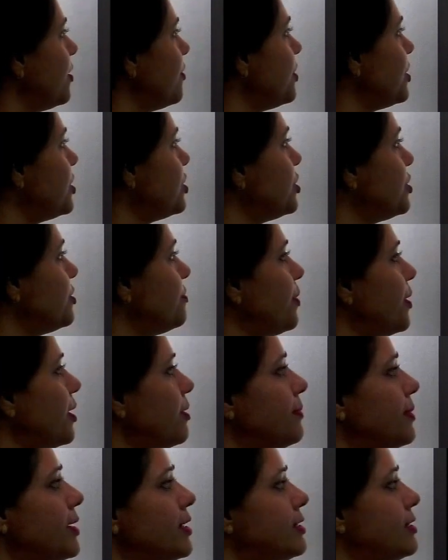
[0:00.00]
which
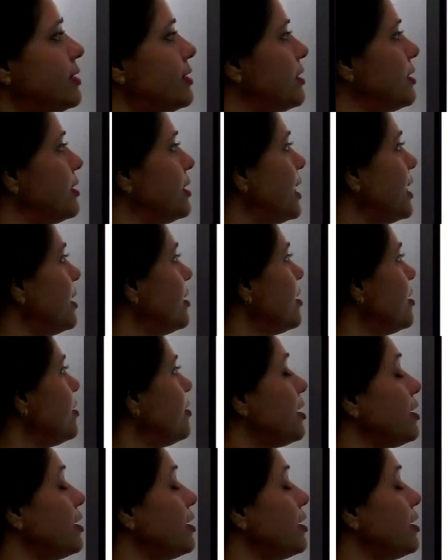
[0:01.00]
permits data